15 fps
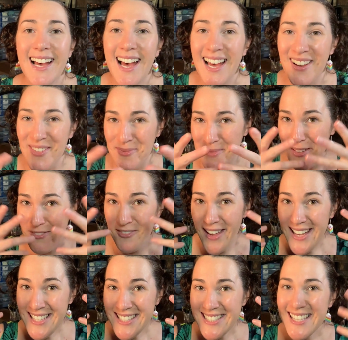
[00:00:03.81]
I'm the
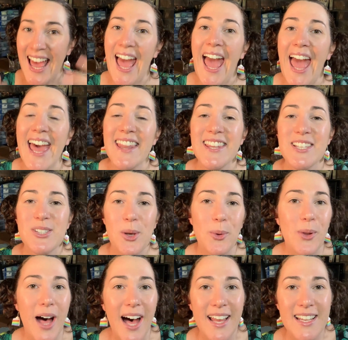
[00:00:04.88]
face and the
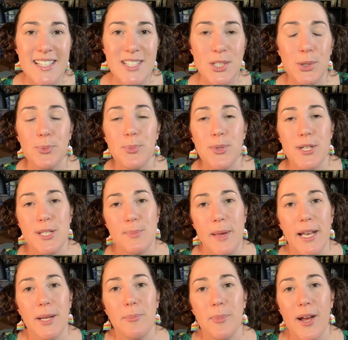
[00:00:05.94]
sole artist of
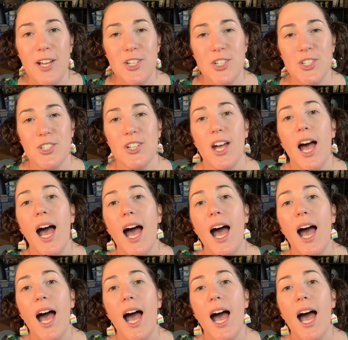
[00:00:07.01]
Prismatic Brush.